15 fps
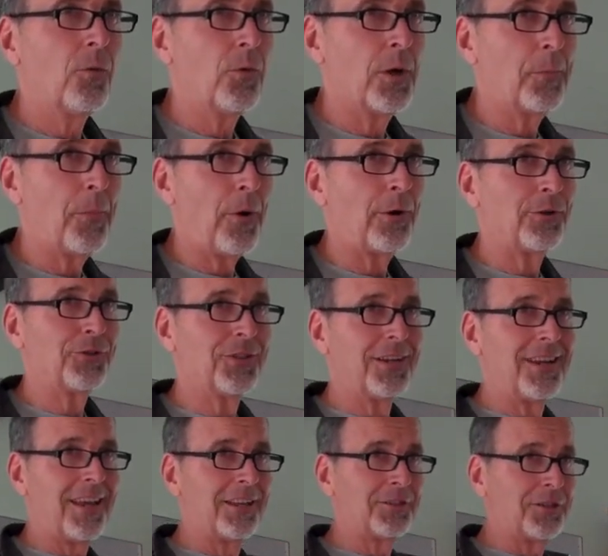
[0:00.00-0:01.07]
when a
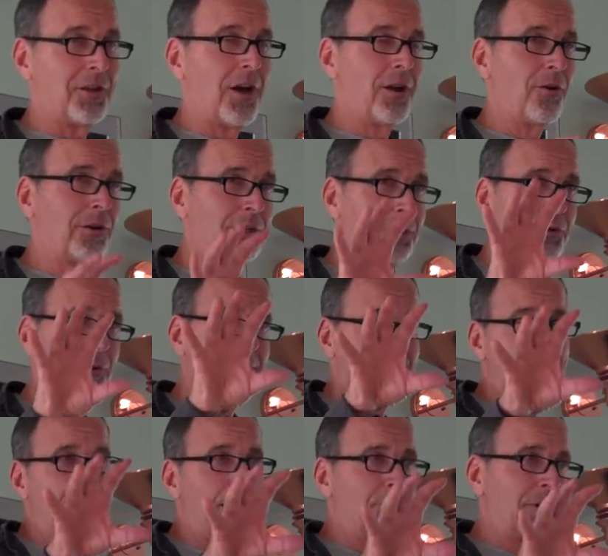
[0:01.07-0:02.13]
person is not only doing
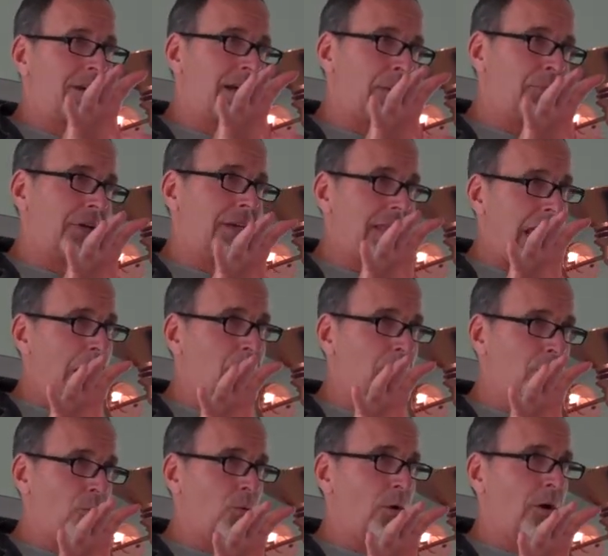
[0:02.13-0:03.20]
that, but coupling that
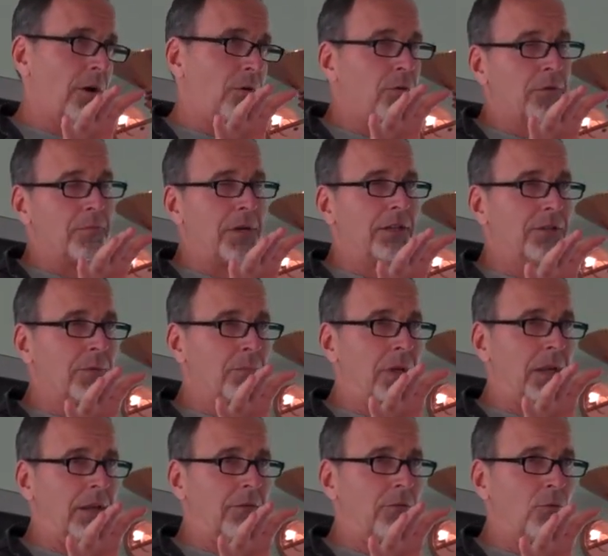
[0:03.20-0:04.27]
with work, with some
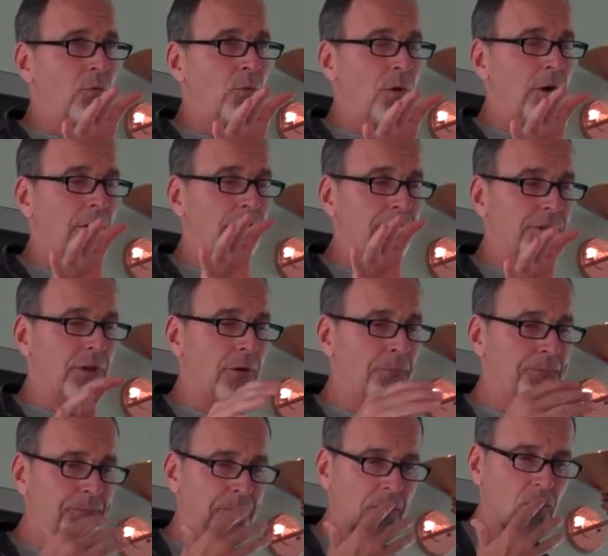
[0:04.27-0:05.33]
meaningful work. So
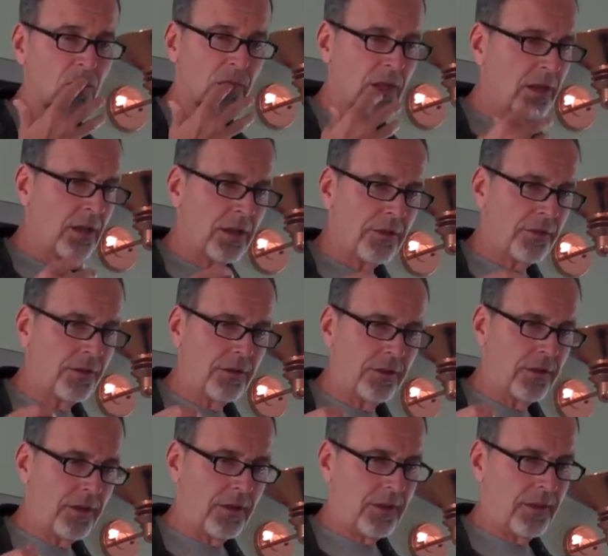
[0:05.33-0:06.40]

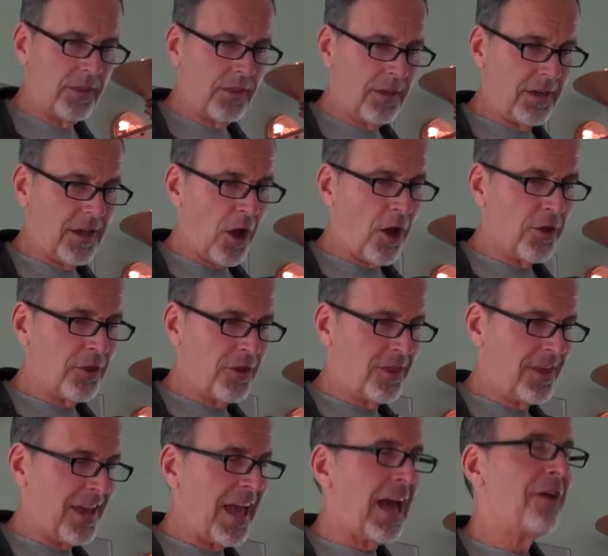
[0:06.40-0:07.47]

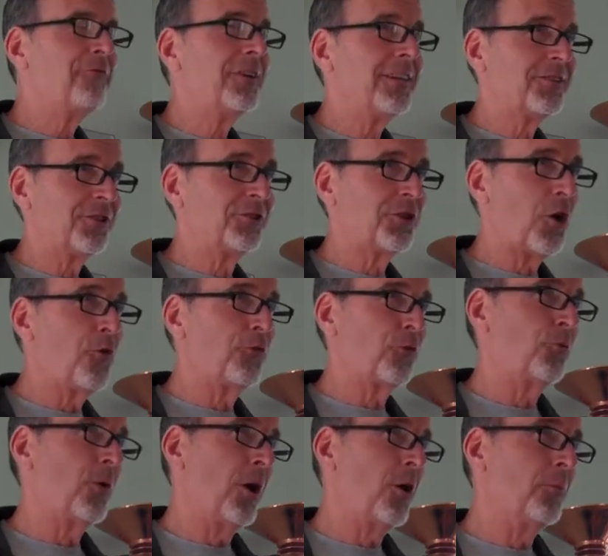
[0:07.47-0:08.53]
the evidence is
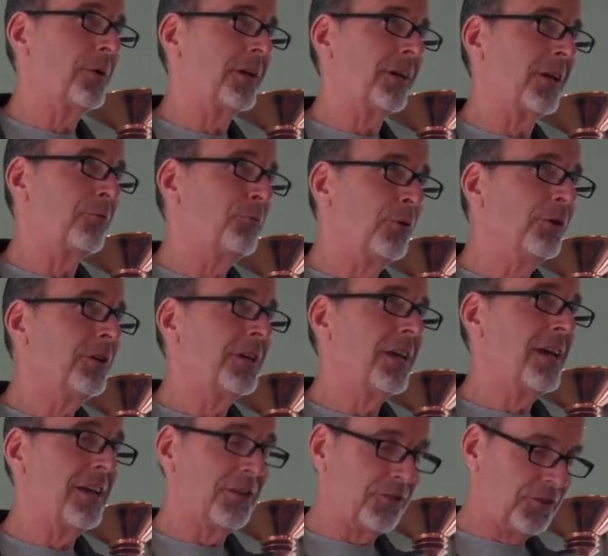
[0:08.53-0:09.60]
overwhelming. It really
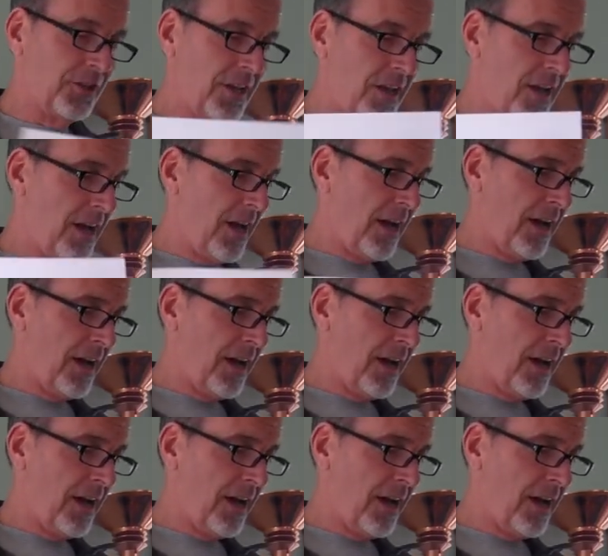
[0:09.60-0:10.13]
is.